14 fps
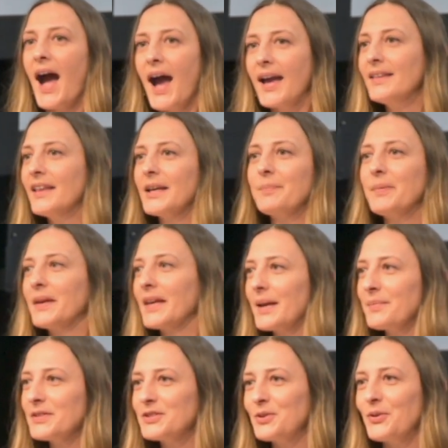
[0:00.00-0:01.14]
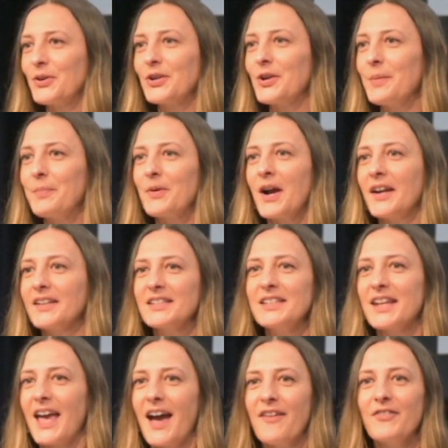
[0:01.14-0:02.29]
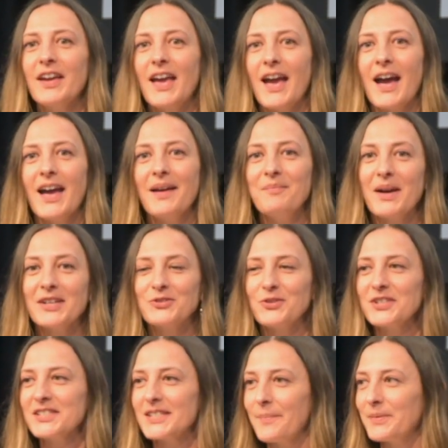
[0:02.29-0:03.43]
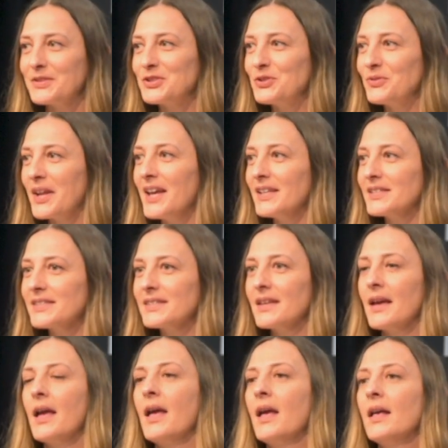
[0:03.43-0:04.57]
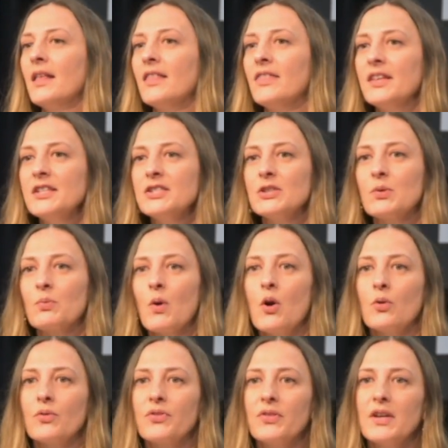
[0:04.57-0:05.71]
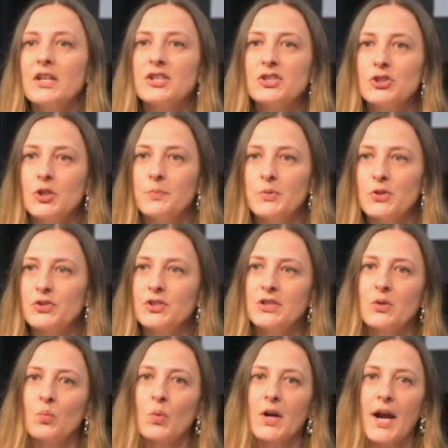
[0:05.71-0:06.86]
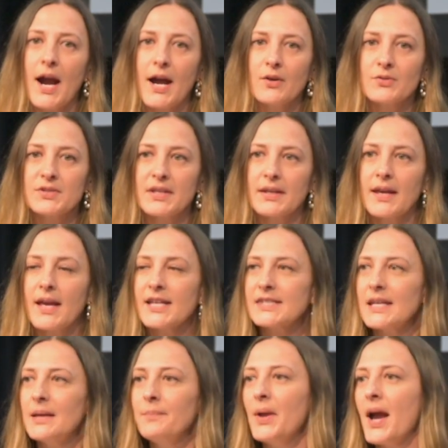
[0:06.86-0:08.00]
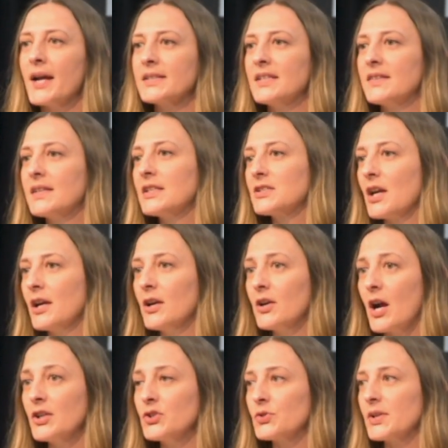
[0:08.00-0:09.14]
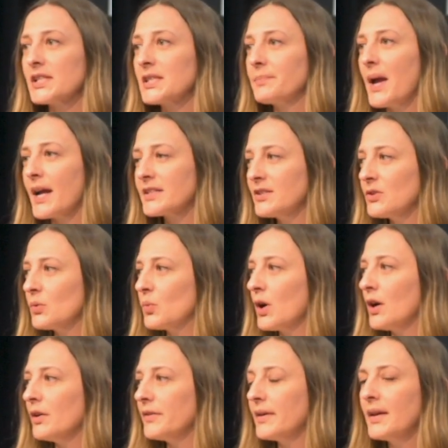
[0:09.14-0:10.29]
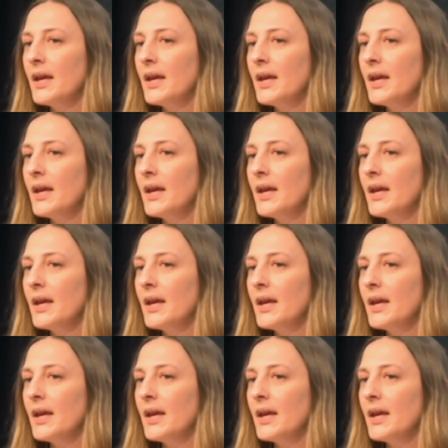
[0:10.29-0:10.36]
I like being able to order a product and have it at my doorstep in 2 days. This growth in distribution and warehousing has impacted the entire country, it's impacted the world.